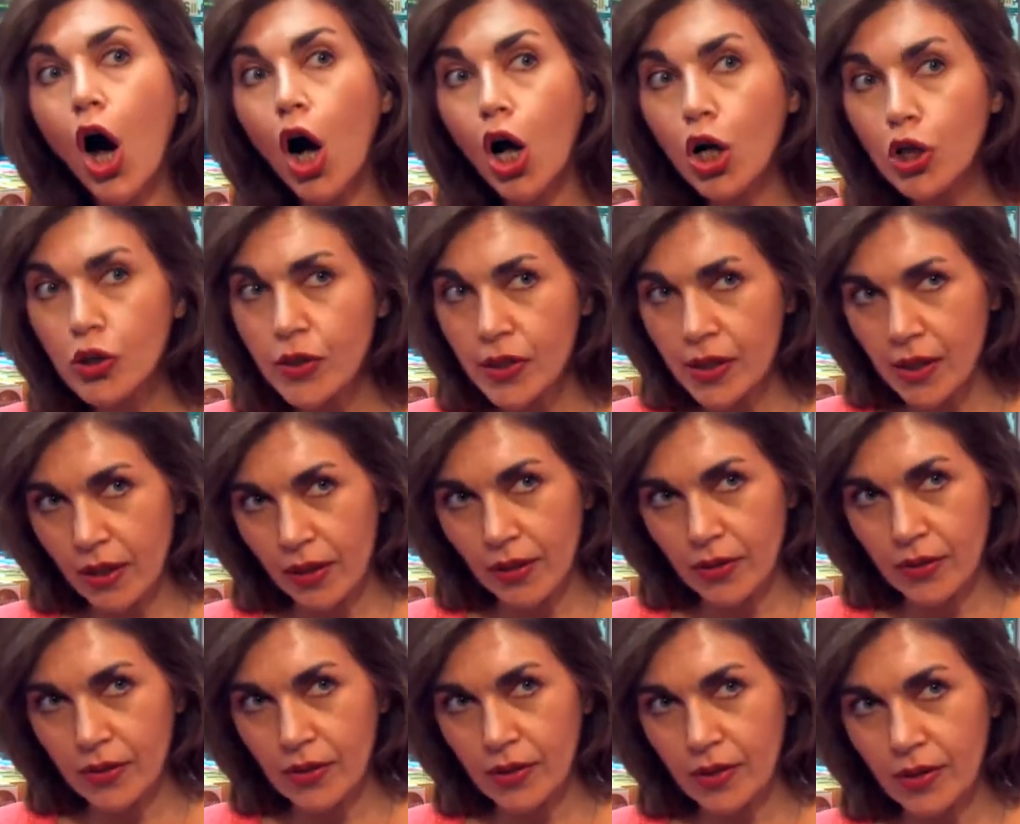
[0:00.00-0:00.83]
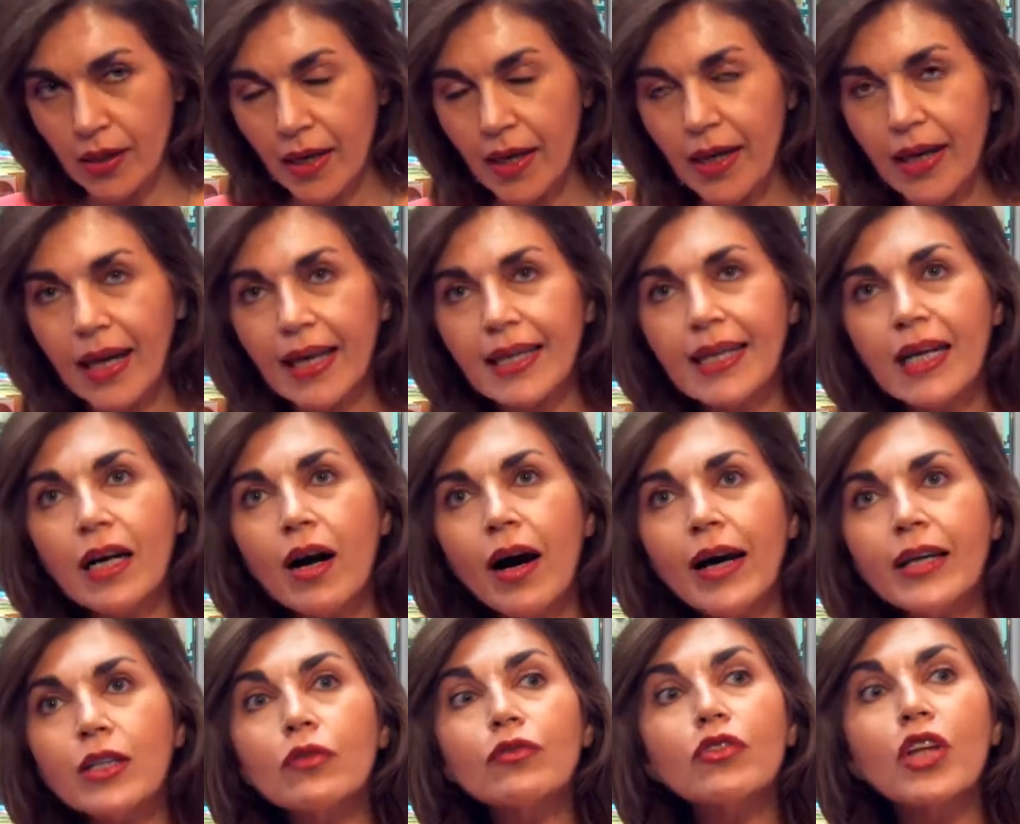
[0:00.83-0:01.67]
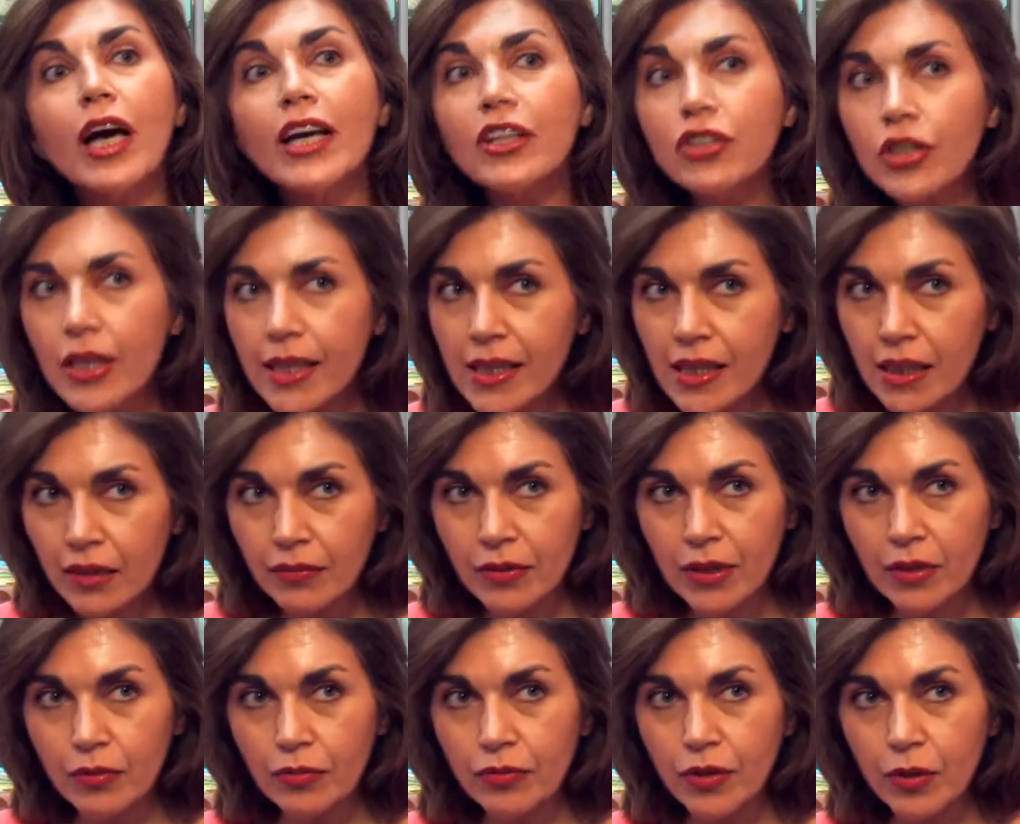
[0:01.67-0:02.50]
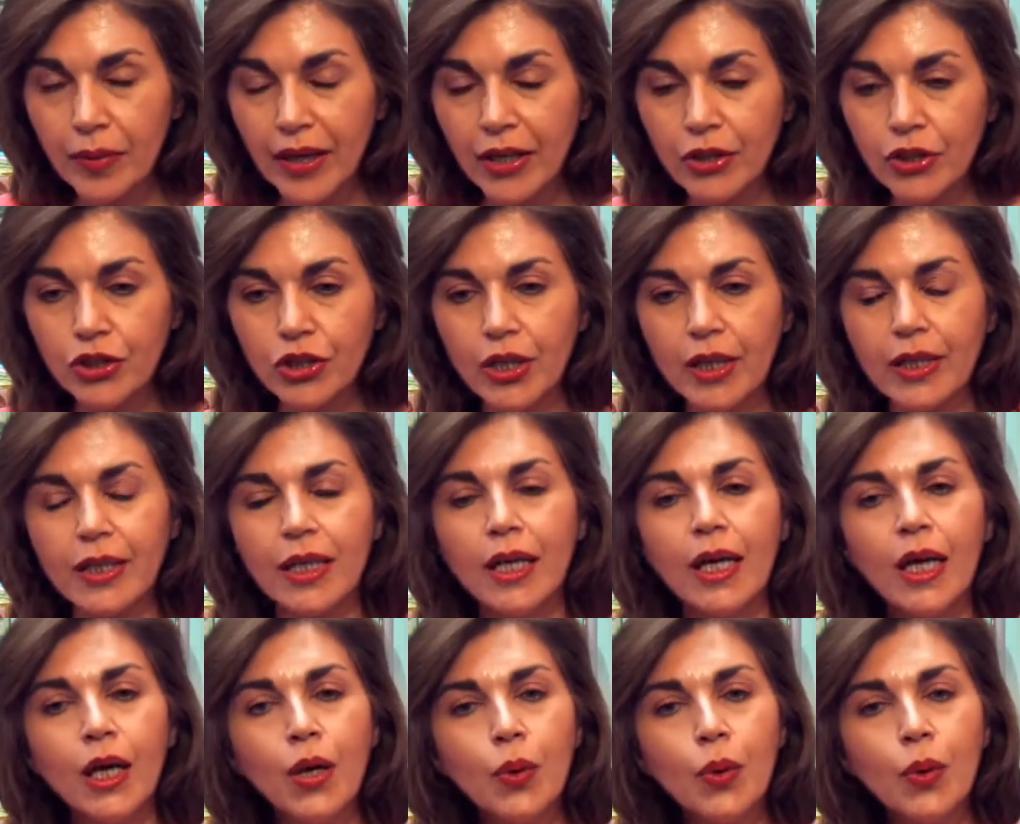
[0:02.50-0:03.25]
ulcers, any kind of digestive inflammation,